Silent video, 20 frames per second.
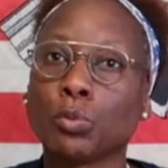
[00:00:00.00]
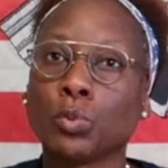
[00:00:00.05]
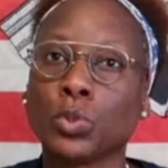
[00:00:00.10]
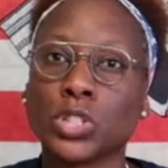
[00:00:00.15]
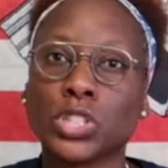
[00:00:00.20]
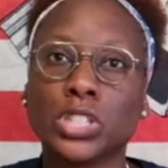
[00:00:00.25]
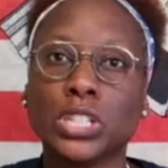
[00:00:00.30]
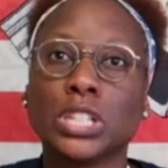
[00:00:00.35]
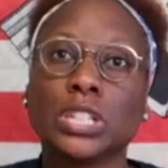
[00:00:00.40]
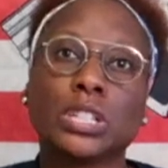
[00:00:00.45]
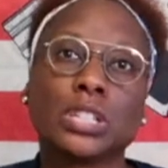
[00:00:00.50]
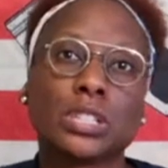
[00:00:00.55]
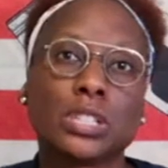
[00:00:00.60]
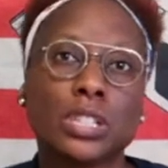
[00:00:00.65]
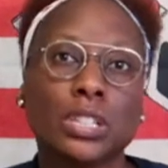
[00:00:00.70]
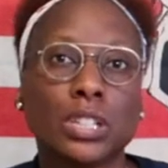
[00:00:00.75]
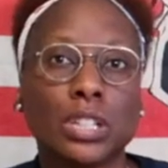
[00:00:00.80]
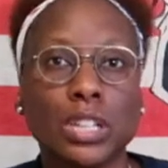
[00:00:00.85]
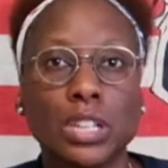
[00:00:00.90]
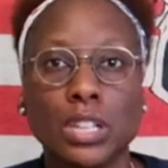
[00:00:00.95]
Rashida
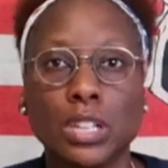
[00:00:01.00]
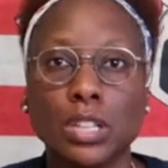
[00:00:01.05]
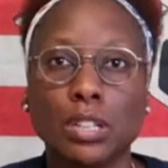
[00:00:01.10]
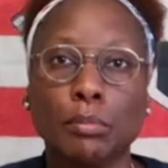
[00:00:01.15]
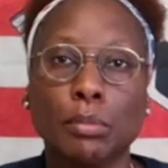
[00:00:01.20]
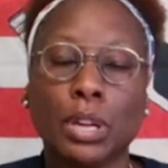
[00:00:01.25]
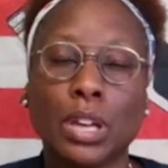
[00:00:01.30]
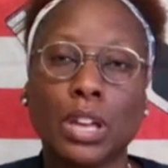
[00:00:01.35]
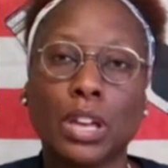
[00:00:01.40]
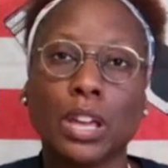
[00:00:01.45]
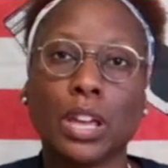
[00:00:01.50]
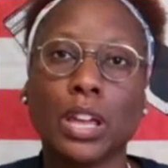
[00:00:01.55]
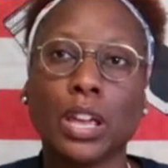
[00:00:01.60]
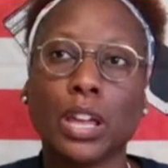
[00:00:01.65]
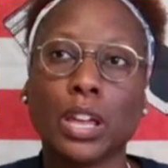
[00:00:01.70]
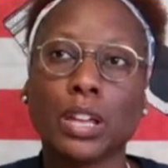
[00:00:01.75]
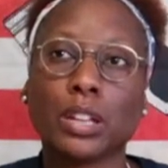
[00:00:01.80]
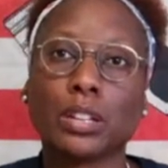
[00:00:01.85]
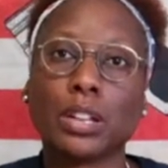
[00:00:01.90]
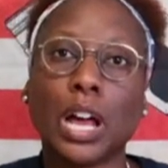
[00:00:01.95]
Tlaib
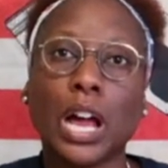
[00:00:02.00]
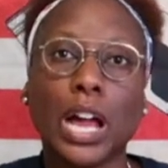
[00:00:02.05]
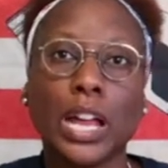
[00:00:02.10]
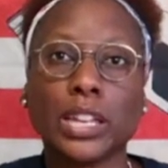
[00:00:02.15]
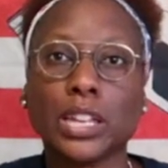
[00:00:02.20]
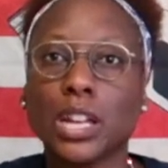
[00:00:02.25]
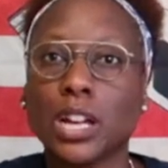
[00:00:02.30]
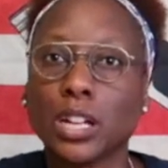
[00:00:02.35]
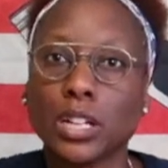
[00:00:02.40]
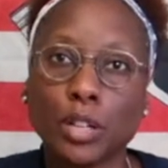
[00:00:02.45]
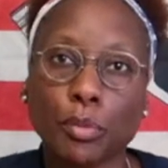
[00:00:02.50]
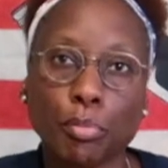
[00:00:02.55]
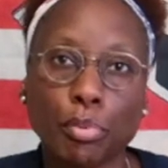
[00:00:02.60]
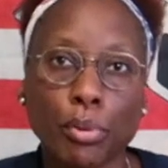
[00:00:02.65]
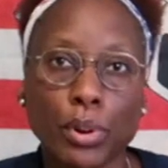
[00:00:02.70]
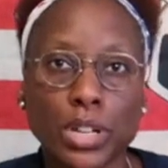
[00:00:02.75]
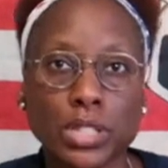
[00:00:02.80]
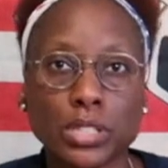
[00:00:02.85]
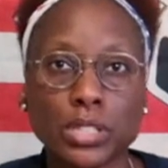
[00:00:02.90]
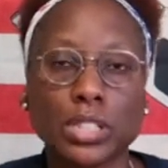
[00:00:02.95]
and Ayanna
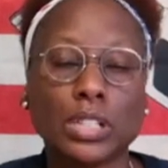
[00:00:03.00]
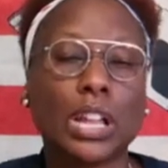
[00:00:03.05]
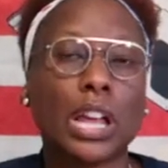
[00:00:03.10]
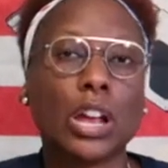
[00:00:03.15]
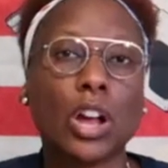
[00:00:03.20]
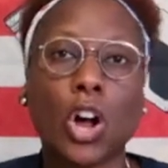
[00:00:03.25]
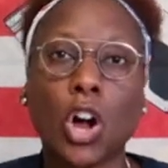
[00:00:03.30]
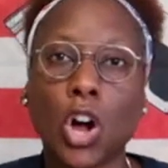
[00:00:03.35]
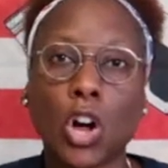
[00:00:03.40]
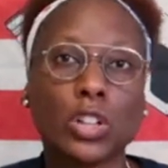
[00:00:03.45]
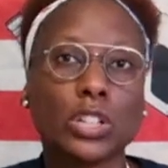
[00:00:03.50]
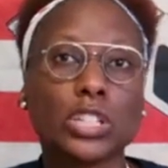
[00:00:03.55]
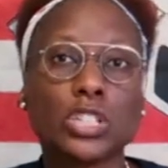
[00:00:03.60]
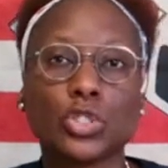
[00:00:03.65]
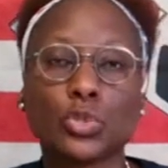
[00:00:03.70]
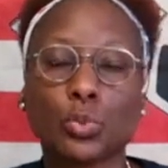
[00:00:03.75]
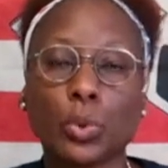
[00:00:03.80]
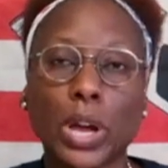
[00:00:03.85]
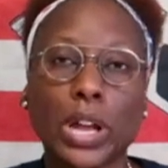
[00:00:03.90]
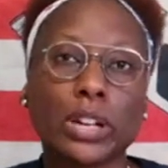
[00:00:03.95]
Pressley, all
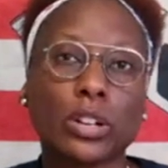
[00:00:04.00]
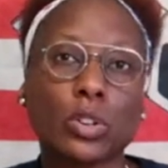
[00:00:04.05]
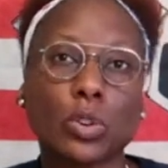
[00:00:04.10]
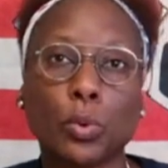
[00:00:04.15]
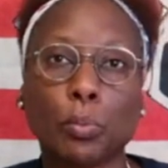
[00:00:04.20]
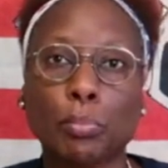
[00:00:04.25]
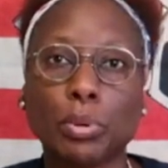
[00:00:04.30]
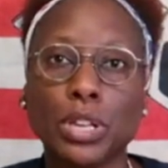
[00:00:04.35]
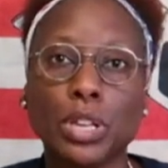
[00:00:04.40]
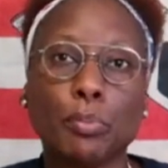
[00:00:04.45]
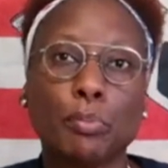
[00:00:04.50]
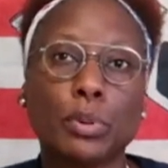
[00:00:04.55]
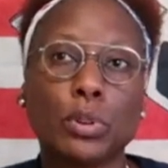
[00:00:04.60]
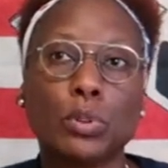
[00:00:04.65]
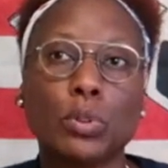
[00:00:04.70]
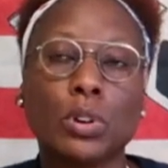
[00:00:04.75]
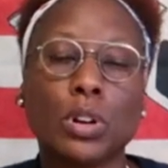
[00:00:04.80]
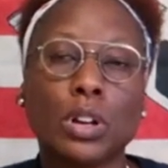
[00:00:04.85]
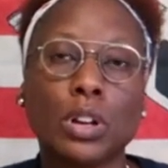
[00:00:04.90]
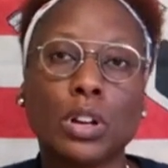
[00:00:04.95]
these radical
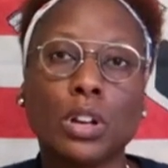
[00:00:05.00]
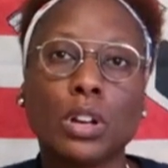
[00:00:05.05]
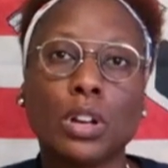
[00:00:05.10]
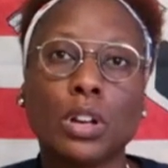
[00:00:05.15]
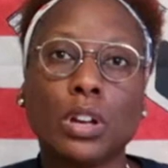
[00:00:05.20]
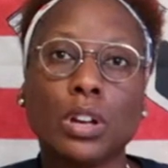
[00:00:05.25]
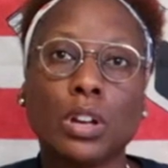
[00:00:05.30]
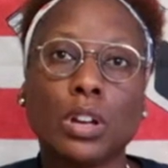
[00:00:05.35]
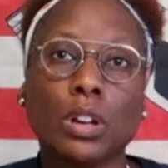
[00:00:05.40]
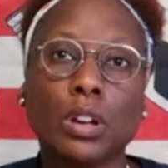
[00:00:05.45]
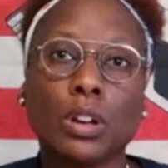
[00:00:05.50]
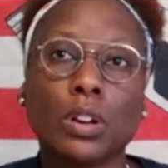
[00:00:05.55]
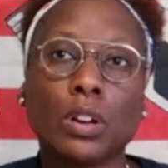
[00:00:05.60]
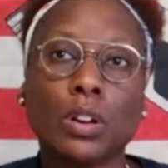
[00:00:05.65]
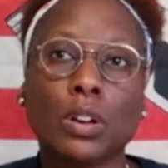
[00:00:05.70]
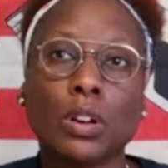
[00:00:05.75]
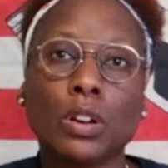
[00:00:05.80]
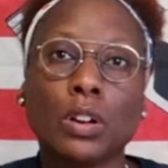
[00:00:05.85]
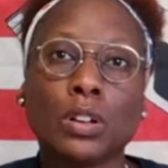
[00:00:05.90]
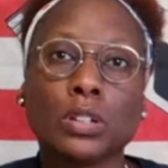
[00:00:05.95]
people
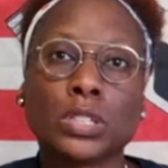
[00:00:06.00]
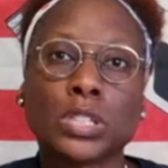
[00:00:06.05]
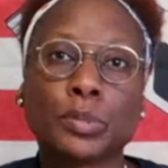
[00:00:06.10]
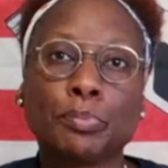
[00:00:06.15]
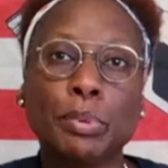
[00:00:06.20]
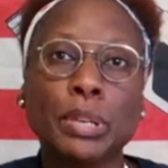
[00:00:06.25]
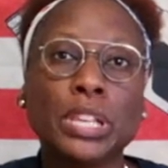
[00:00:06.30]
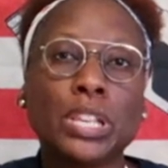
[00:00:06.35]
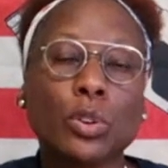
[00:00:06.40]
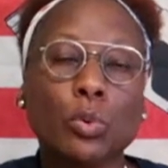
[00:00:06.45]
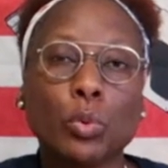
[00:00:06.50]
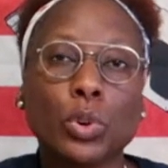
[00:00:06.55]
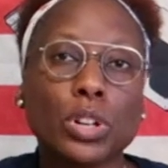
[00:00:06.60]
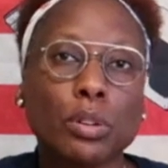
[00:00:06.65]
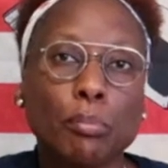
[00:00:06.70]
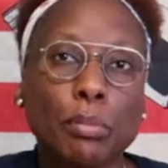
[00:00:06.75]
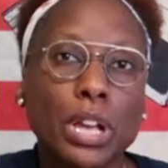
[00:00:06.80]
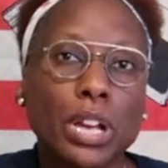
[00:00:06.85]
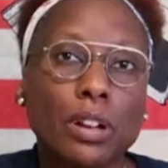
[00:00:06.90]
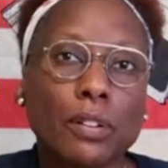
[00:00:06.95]
speaking with a
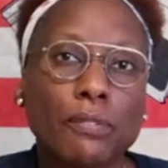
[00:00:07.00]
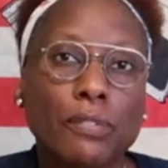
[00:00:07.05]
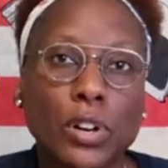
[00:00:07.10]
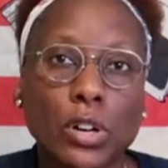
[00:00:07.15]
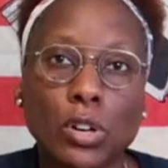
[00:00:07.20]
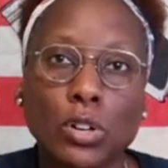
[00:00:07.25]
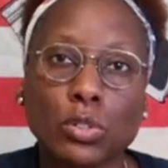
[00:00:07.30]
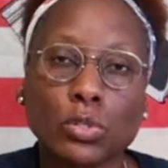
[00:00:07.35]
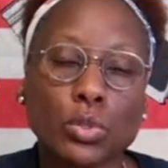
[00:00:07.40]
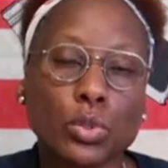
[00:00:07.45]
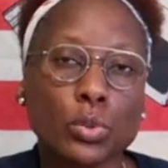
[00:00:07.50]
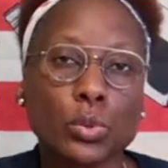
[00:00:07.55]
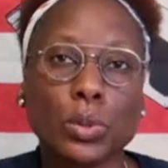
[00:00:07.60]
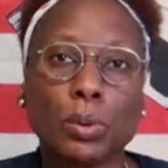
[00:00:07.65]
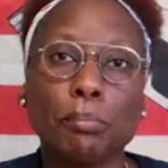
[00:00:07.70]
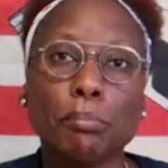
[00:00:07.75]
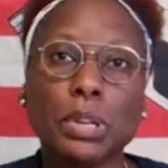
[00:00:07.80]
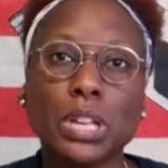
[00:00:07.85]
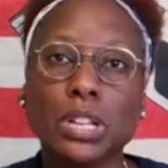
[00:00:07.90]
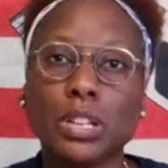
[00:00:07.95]
megaphone through the
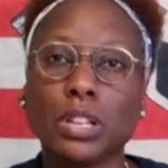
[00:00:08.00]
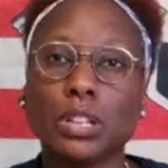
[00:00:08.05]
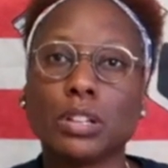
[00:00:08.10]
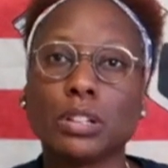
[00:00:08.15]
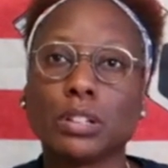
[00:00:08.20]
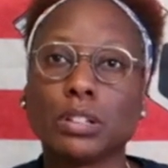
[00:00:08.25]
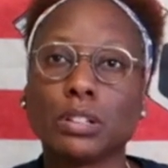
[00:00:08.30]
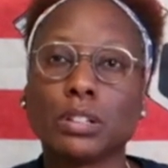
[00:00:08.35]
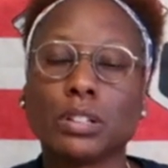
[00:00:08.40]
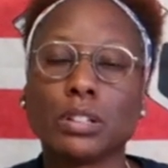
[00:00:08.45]
media